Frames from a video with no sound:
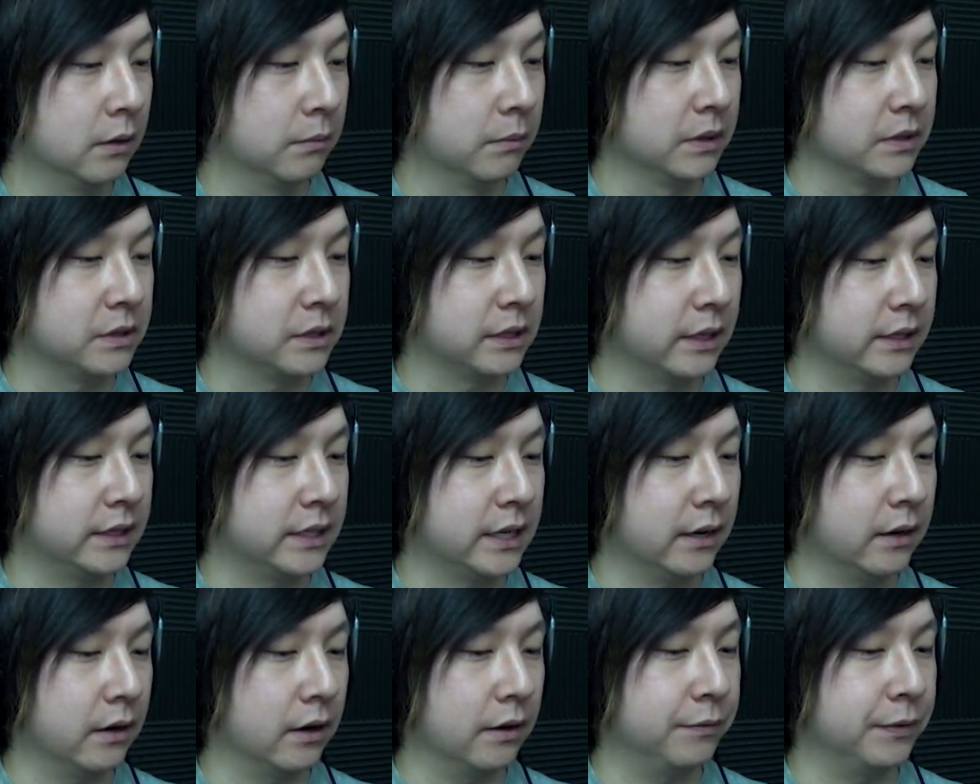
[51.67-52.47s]
When I said a
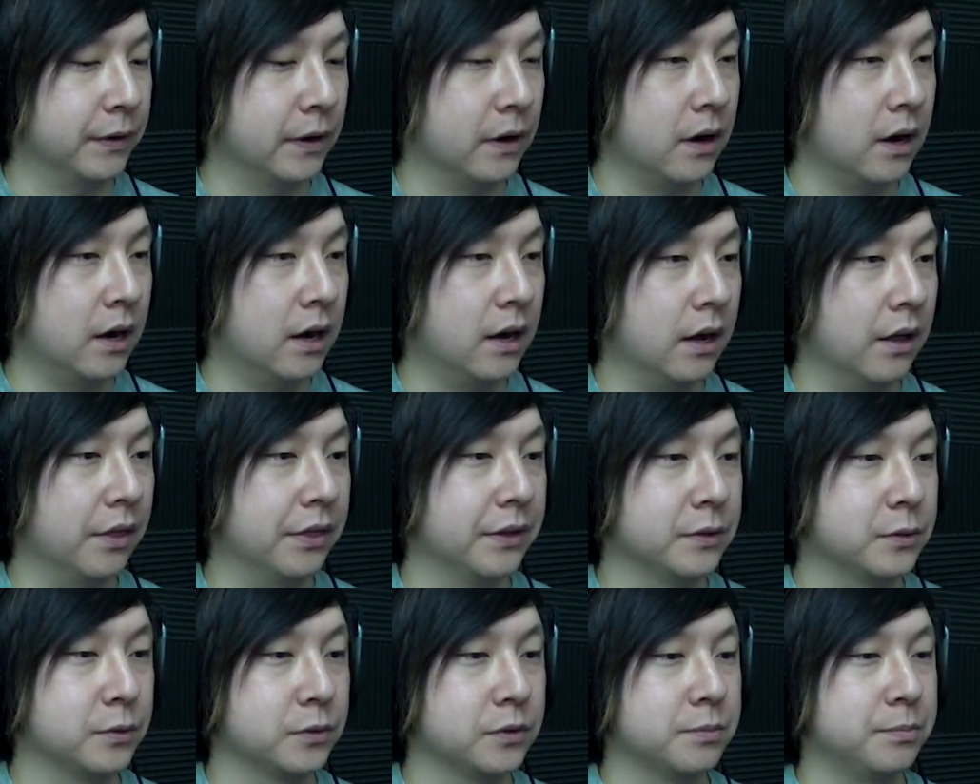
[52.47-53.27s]
terror, I felt awe.
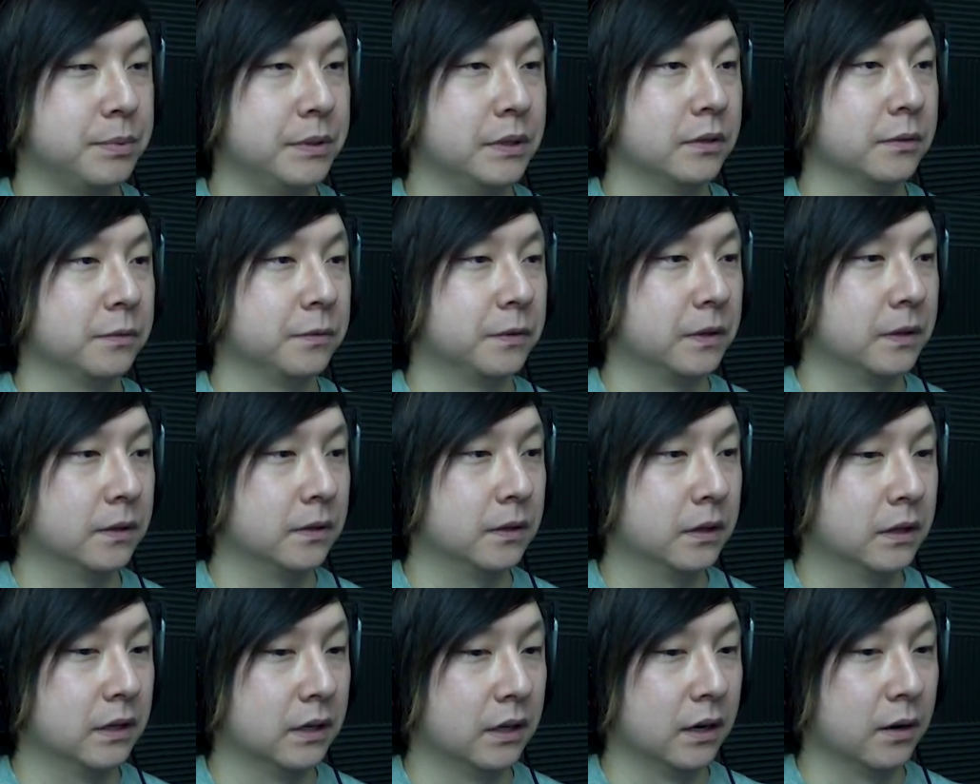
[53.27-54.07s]
This was
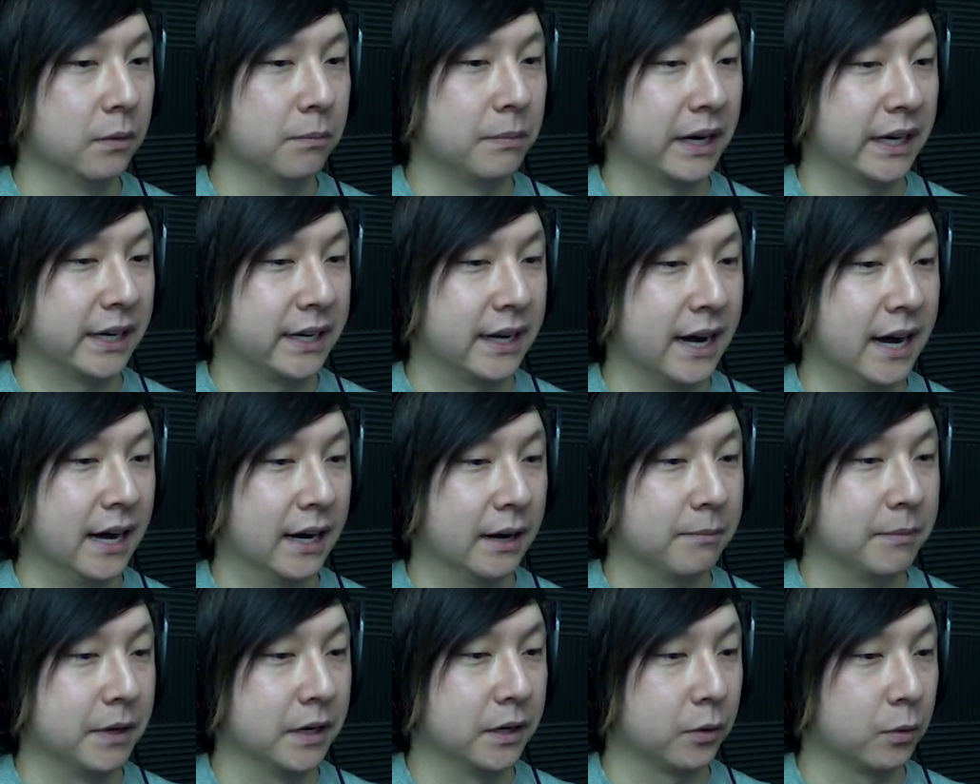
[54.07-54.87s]
beautiful. Oh my
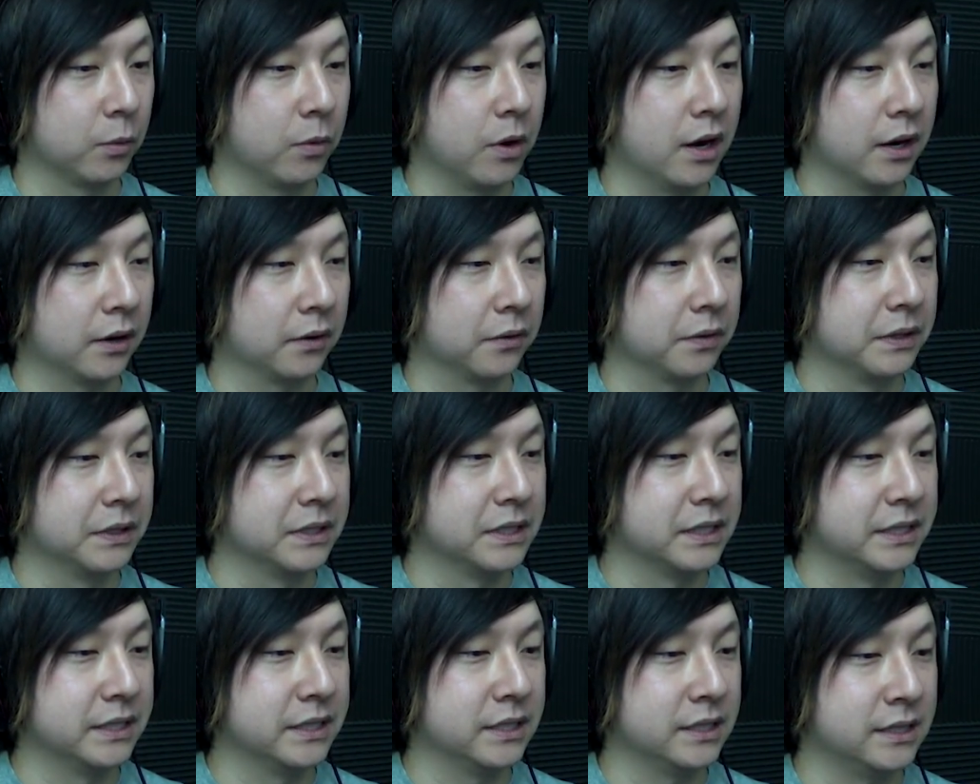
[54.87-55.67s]
God, I'm underwater.
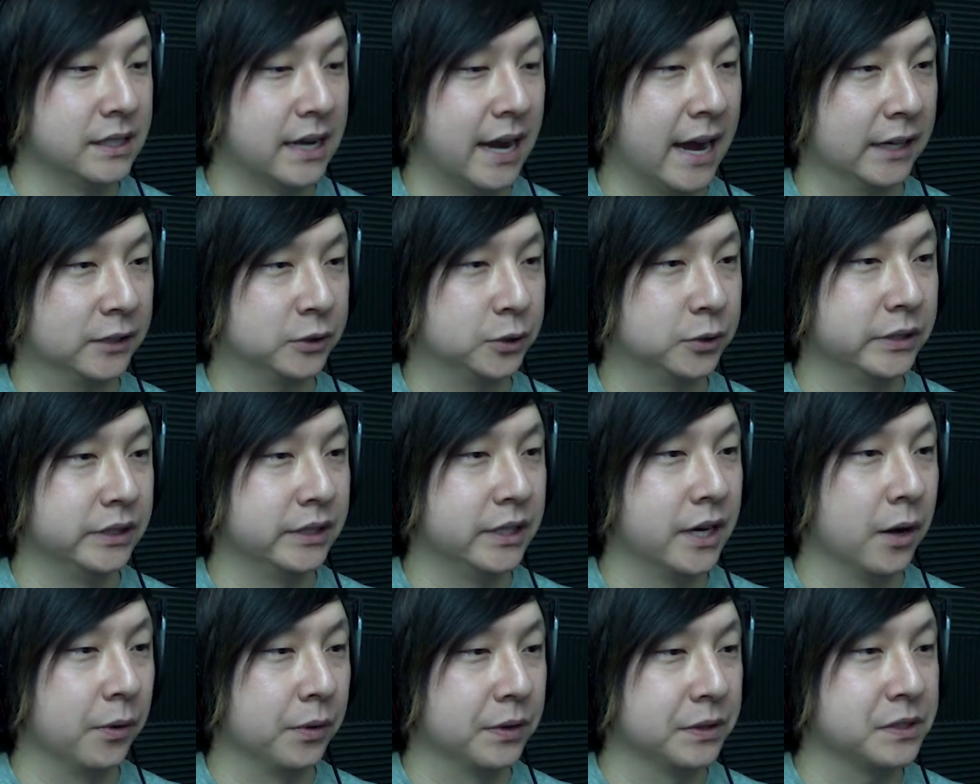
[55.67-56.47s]
This is actually,
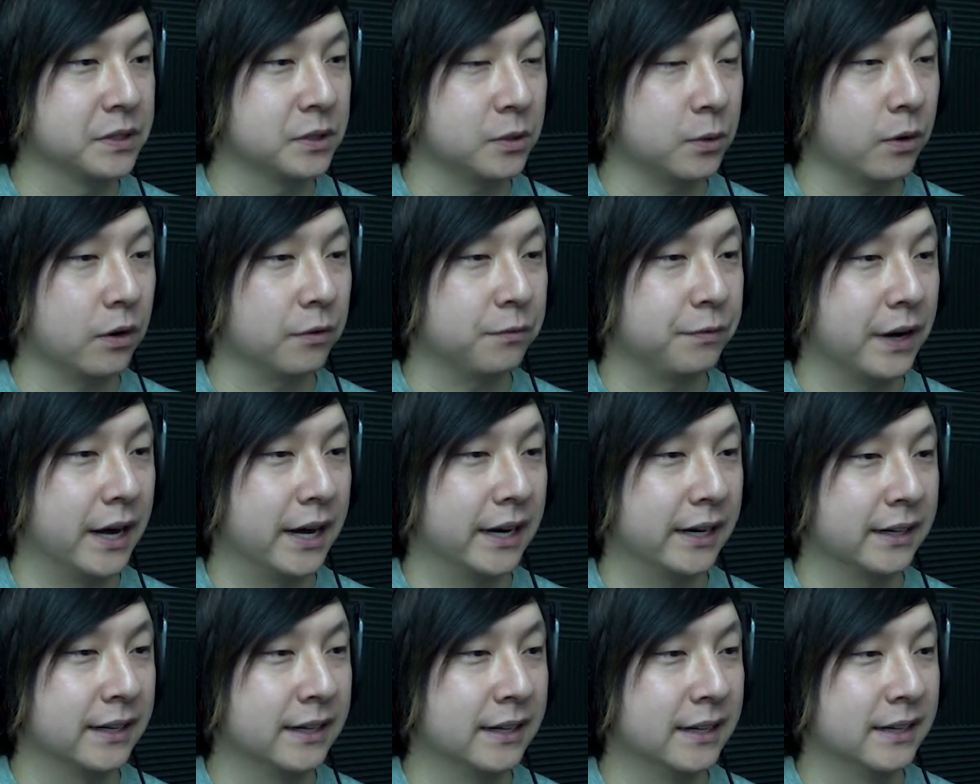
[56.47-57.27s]
no, this is
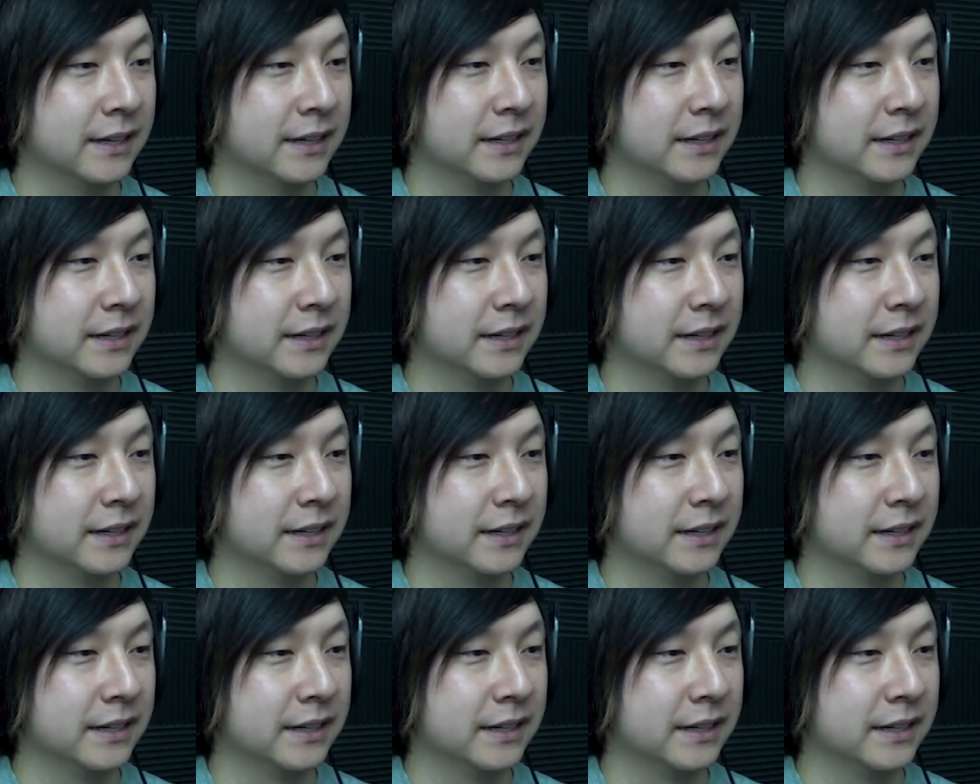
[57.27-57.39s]
horrifying.